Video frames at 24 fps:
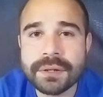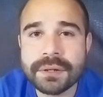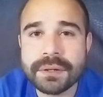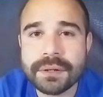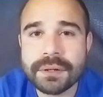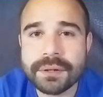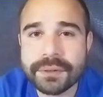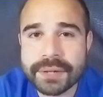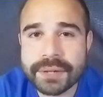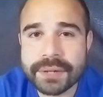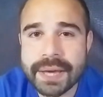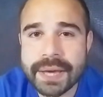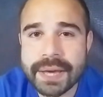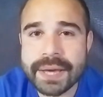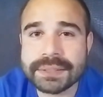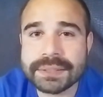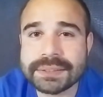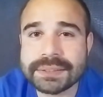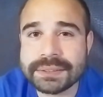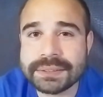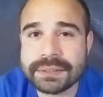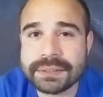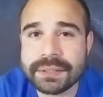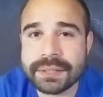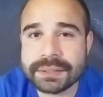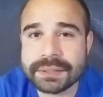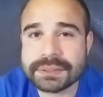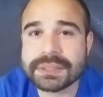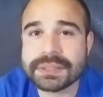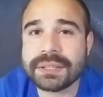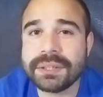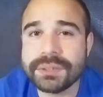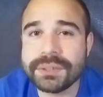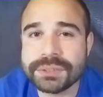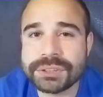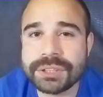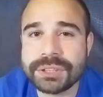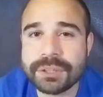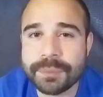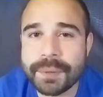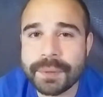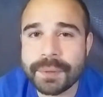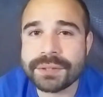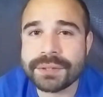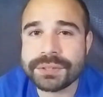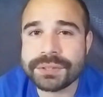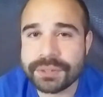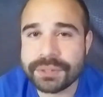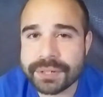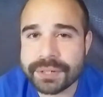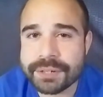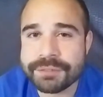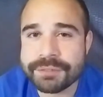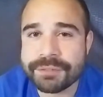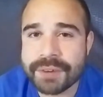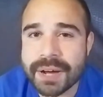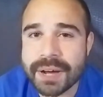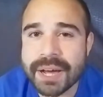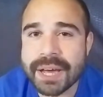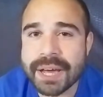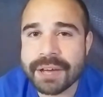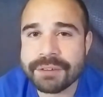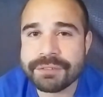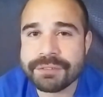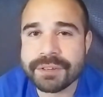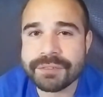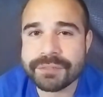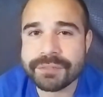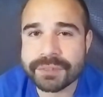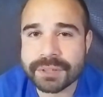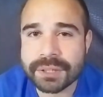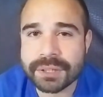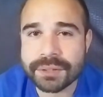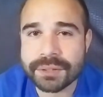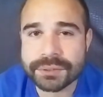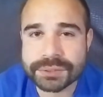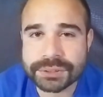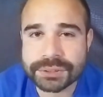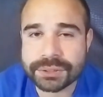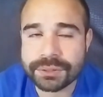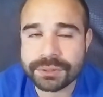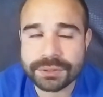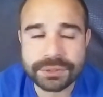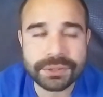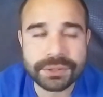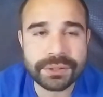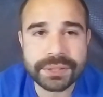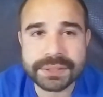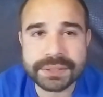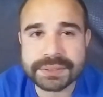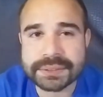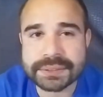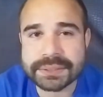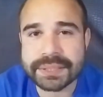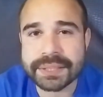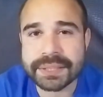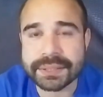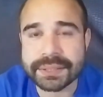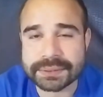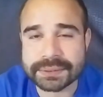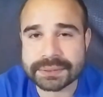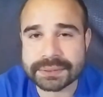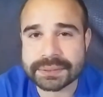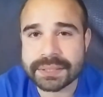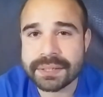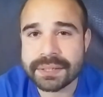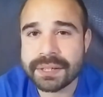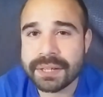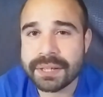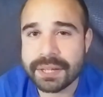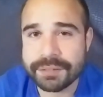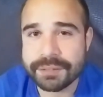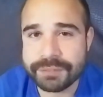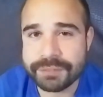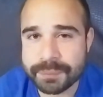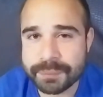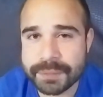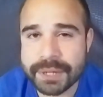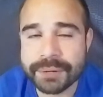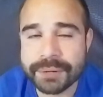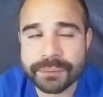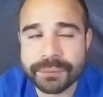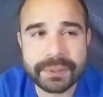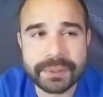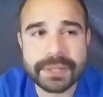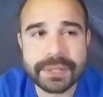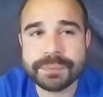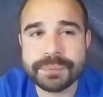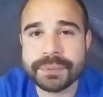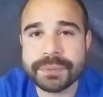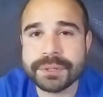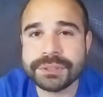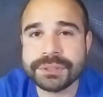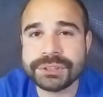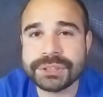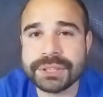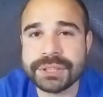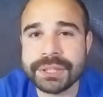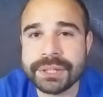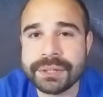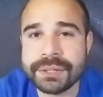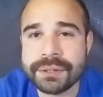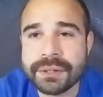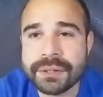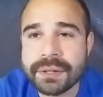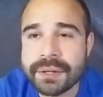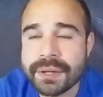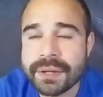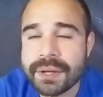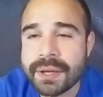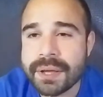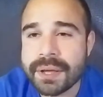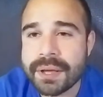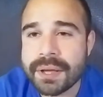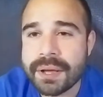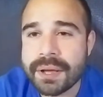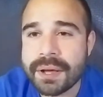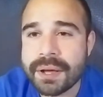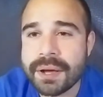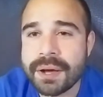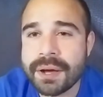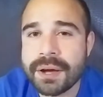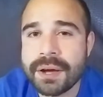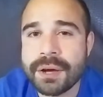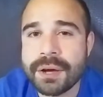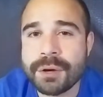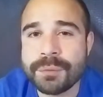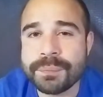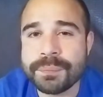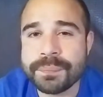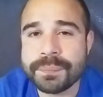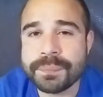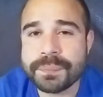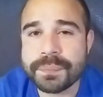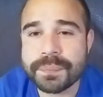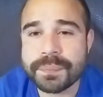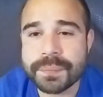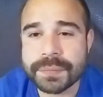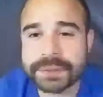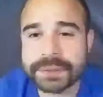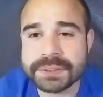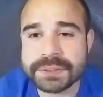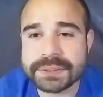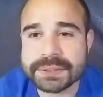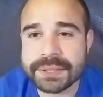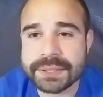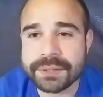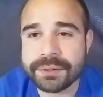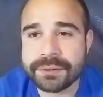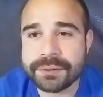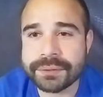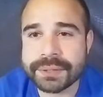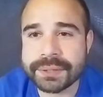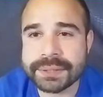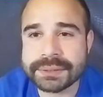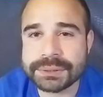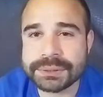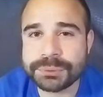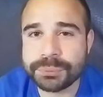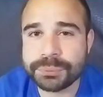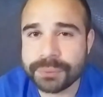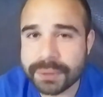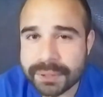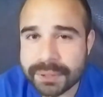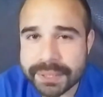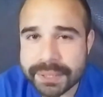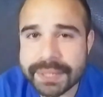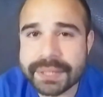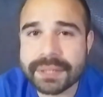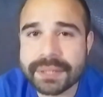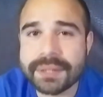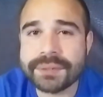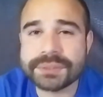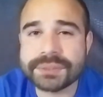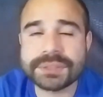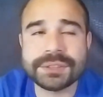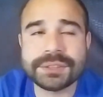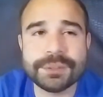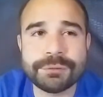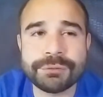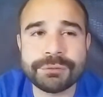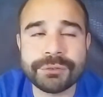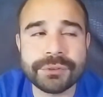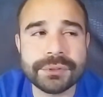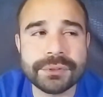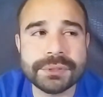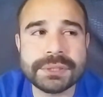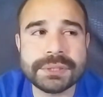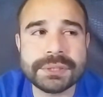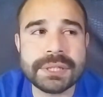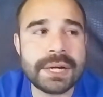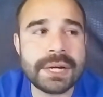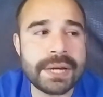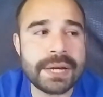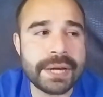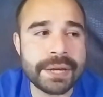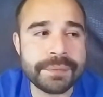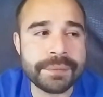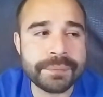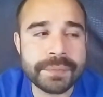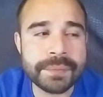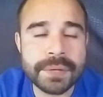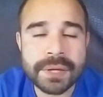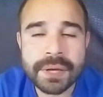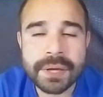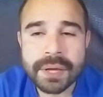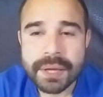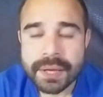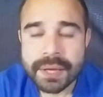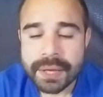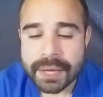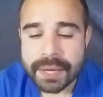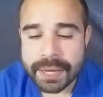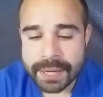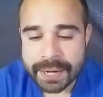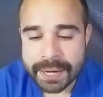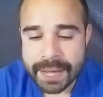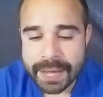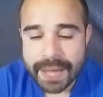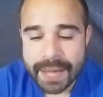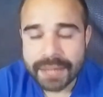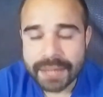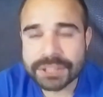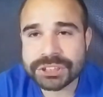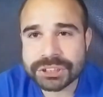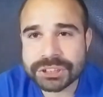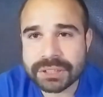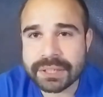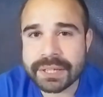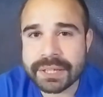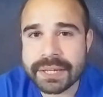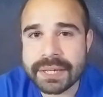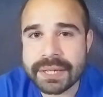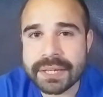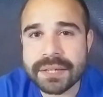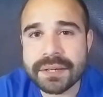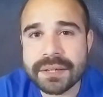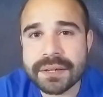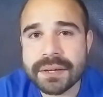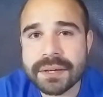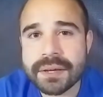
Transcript: Okay, it's it's closer to about 35, even closer to 36 if I'm like really pushing it. Um, so it's really close to full time. And actually,